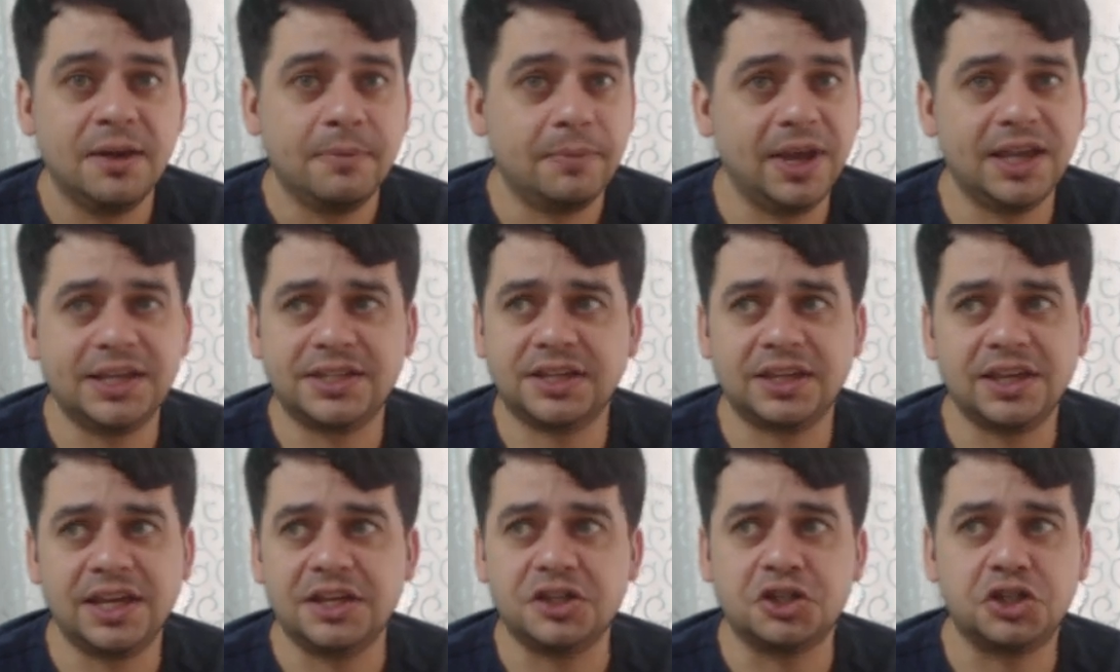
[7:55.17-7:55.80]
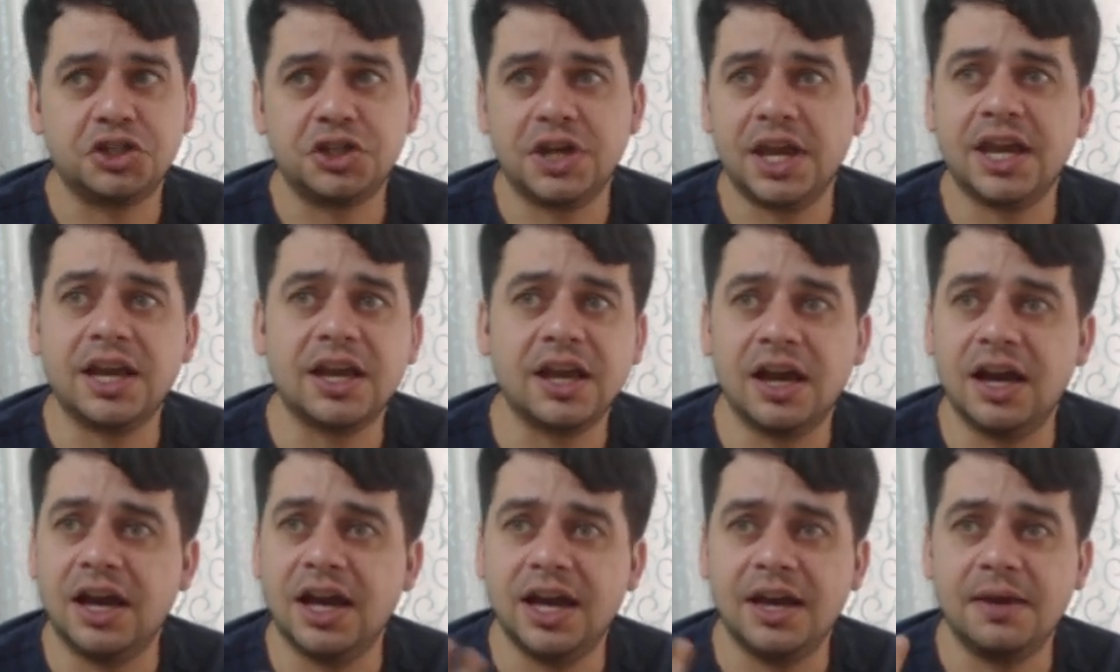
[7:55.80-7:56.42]
Basically, in
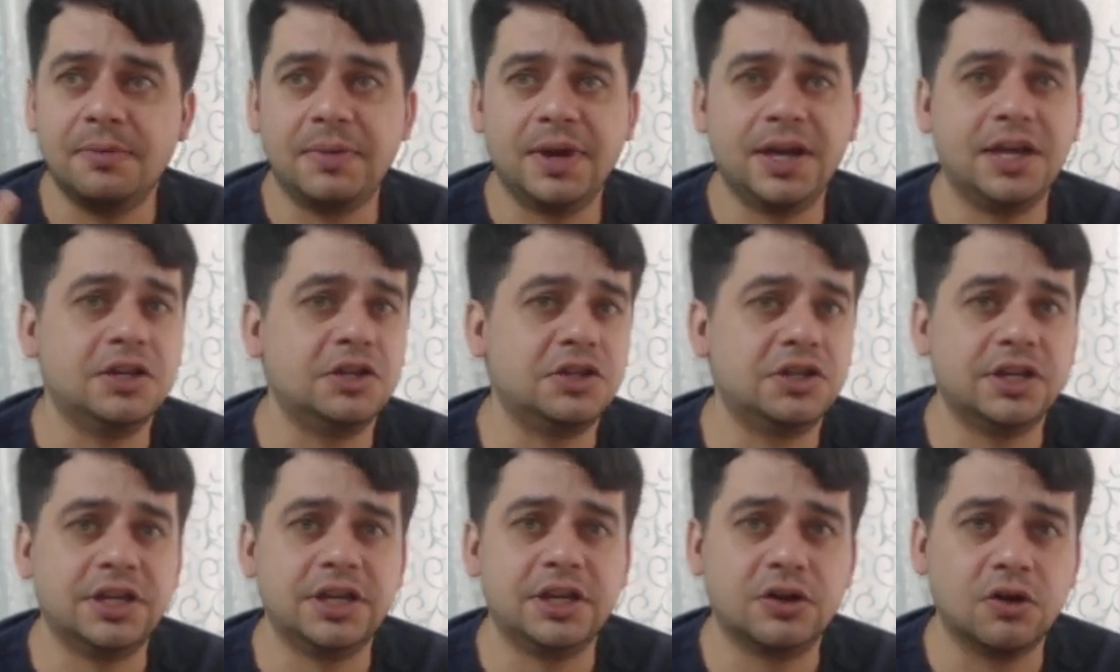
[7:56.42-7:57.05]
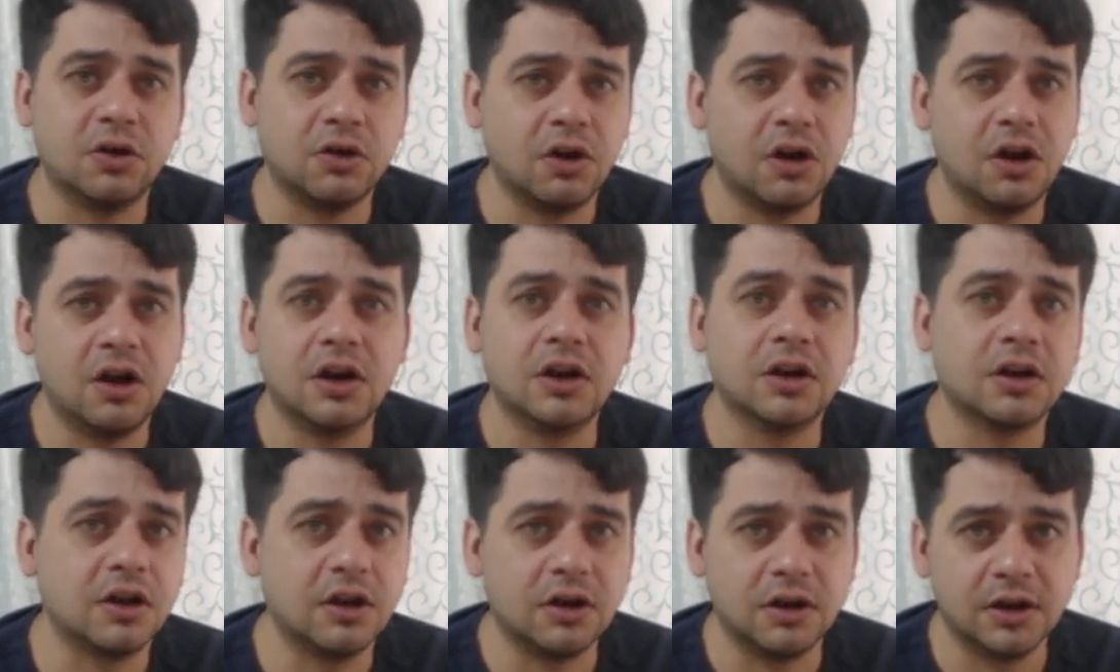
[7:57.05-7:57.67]
Shanghai, Beijing, or
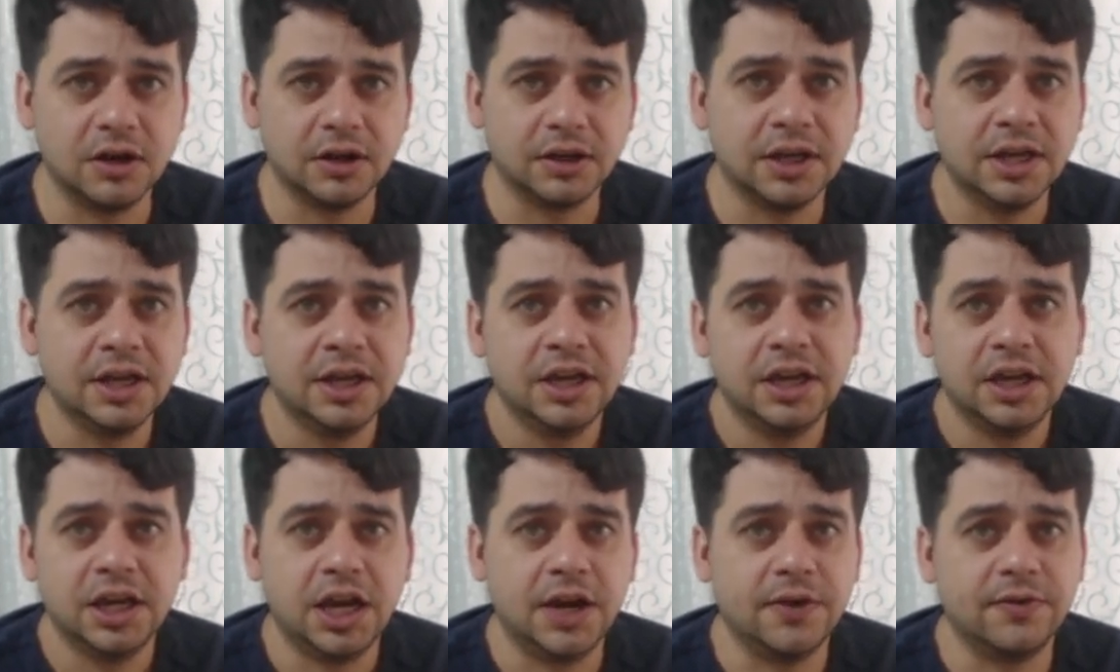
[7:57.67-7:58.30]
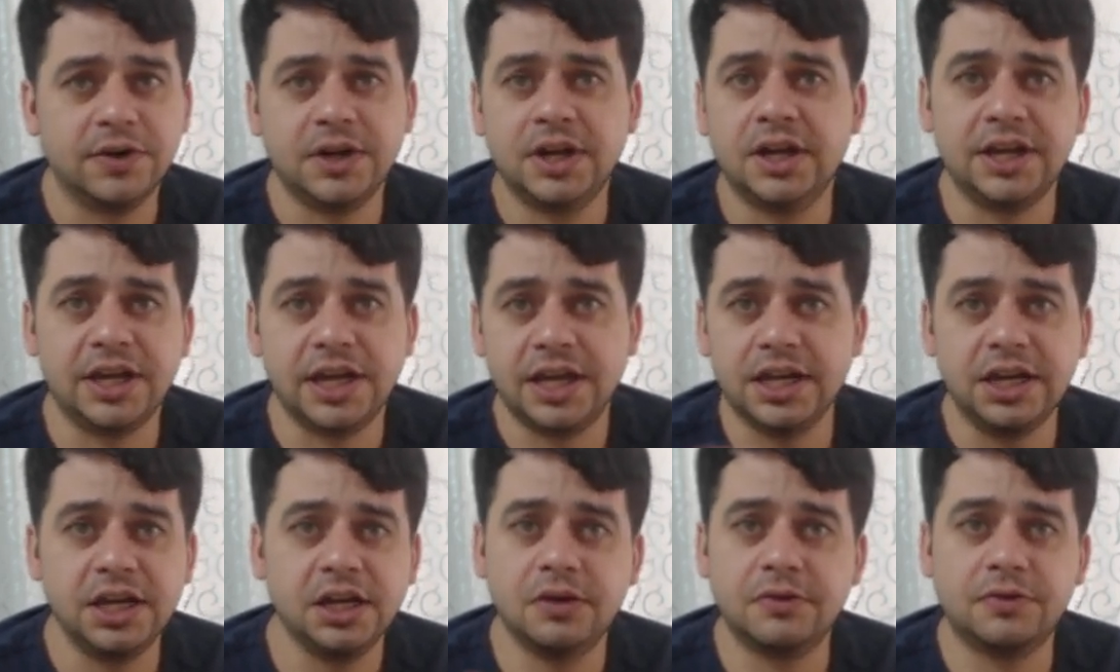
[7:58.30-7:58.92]
Hong Kong, if you're not in
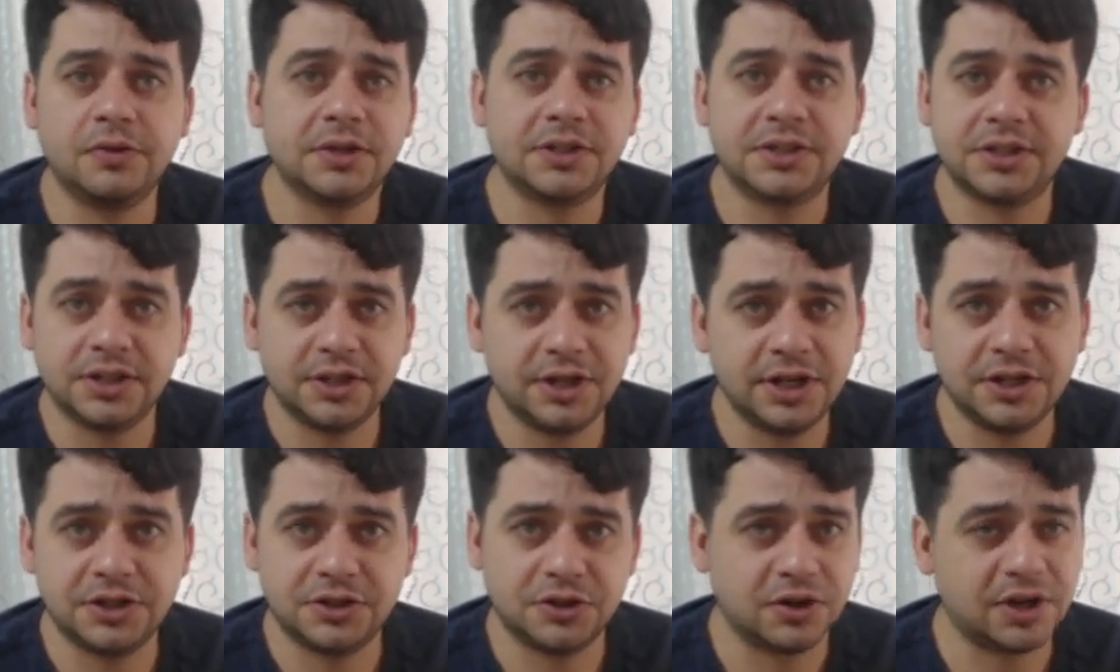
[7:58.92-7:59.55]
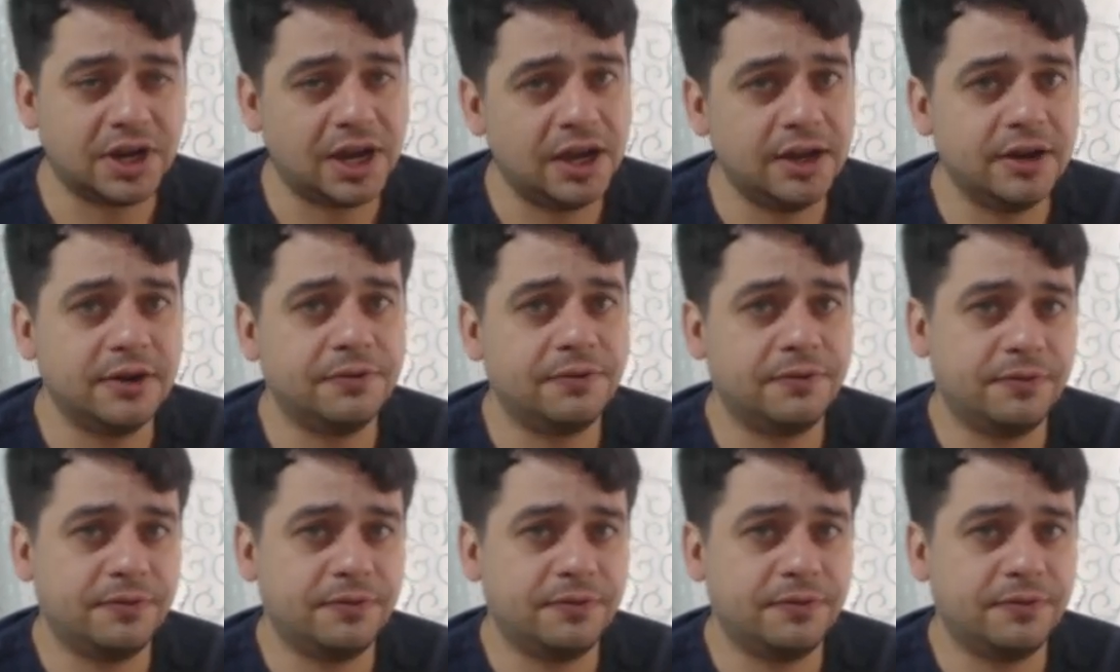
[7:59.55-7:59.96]
any of those cities, you're kind of